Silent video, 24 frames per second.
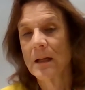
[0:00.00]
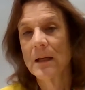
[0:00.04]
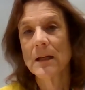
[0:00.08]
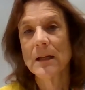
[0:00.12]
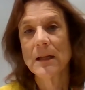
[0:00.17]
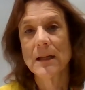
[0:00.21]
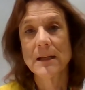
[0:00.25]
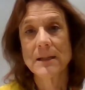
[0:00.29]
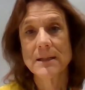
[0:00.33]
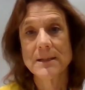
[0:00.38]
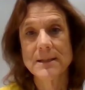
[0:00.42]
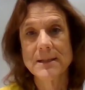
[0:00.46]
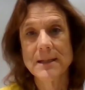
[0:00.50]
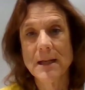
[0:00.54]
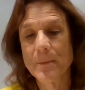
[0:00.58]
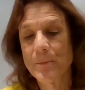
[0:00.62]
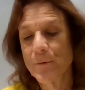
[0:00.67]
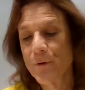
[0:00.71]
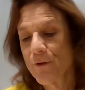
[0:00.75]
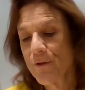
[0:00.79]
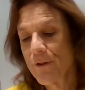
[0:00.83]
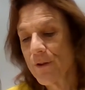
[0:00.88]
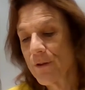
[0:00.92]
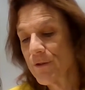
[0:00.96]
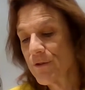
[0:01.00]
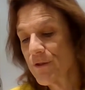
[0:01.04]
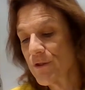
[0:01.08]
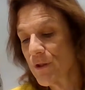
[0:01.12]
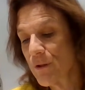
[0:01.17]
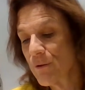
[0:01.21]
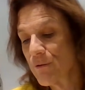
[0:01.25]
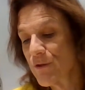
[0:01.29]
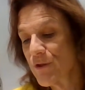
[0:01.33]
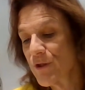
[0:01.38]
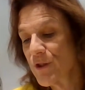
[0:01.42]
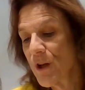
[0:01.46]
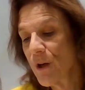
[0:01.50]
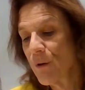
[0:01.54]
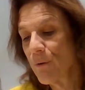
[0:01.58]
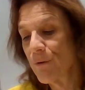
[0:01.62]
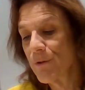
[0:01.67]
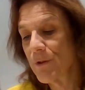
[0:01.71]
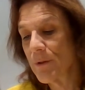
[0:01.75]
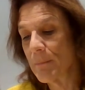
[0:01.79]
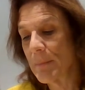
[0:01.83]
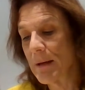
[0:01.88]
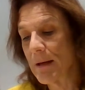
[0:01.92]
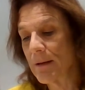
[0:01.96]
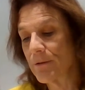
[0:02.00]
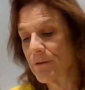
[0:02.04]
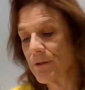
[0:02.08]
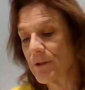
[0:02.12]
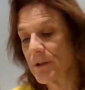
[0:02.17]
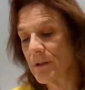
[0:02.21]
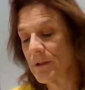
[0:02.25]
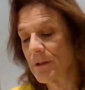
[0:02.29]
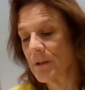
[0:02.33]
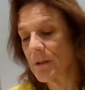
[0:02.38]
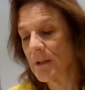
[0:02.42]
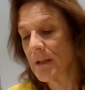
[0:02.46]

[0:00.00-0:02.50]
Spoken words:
In summer there is no snow on the mountain,